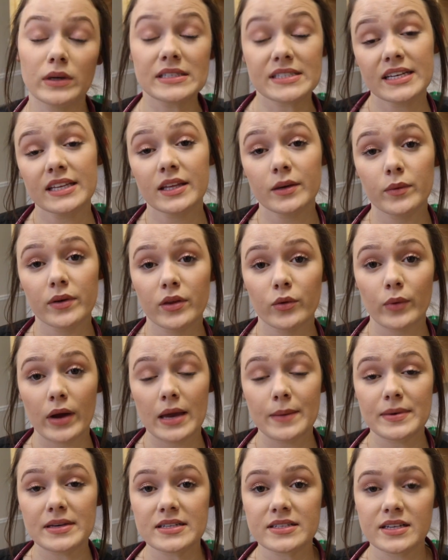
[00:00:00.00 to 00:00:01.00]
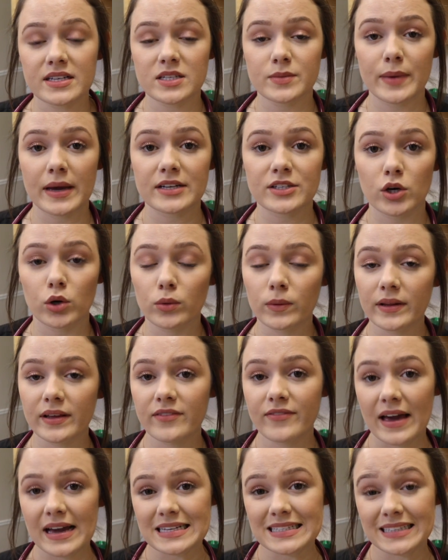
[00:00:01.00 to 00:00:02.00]
When dealing with a rabies suspect,
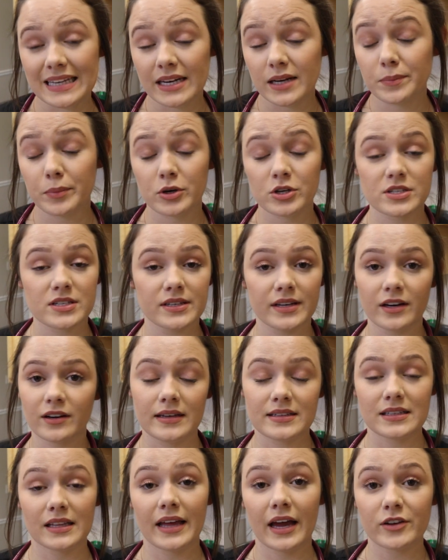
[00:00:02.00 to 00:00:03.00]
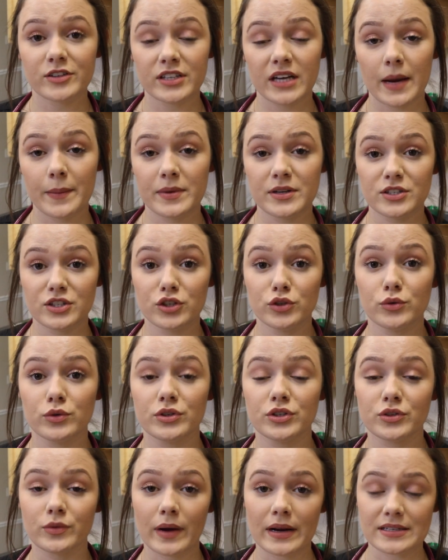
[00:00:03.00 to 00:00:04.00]
only vaccinated personnel is allowed to come
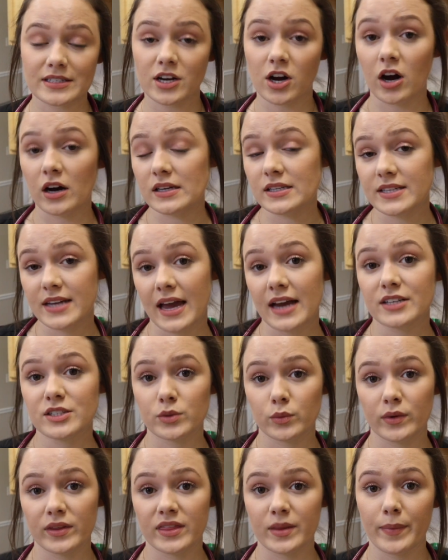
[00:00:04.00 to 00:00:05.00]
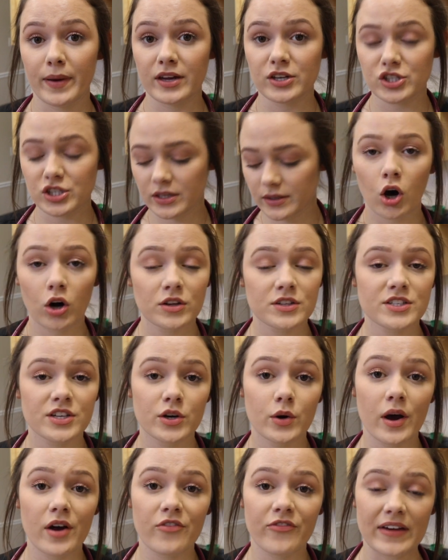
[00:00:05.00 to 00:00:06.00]
into direct contact with the patient.
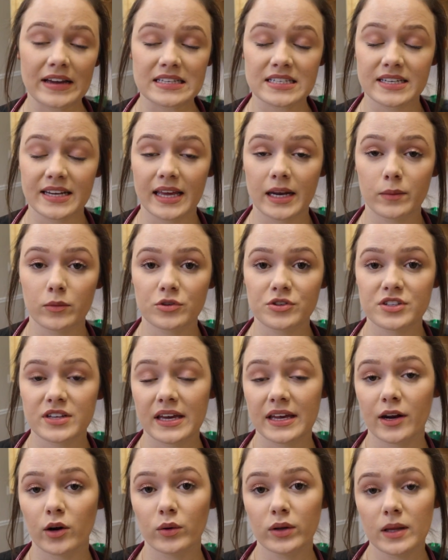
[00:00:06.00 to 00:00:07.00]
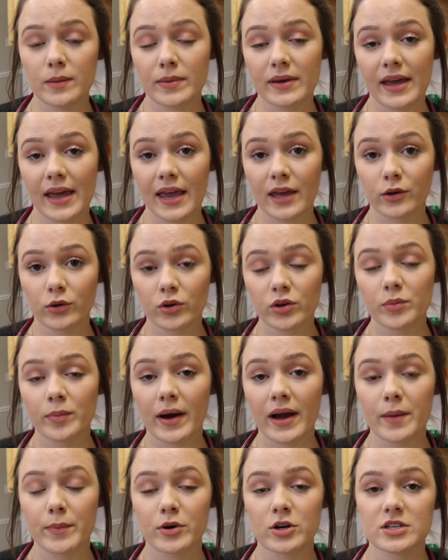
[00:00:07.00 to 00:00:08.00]
Also, affected animals can only be handled
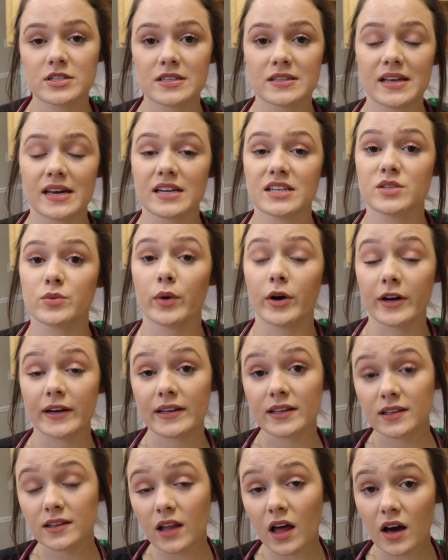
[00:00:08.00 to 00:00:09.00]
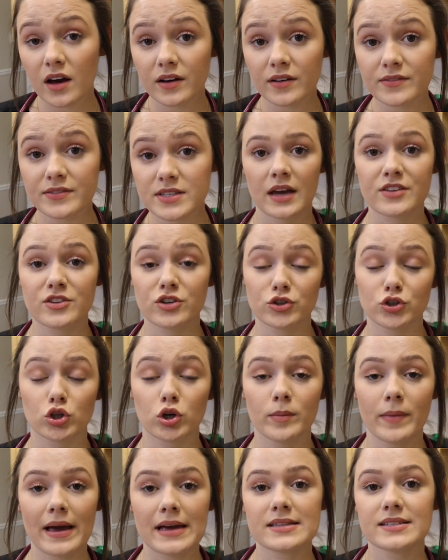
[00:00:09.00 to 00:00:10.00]
by a person that is wearing gloves, a
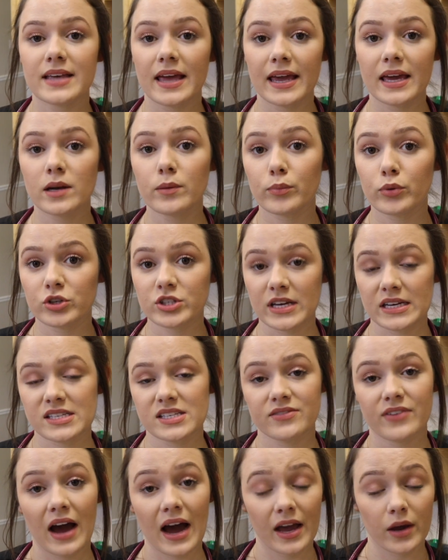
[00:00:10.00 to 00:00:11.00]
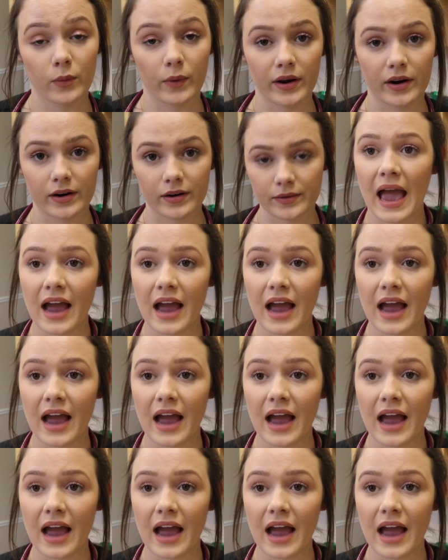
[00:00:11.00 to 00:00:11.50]
surgical mask, and protective eyewear.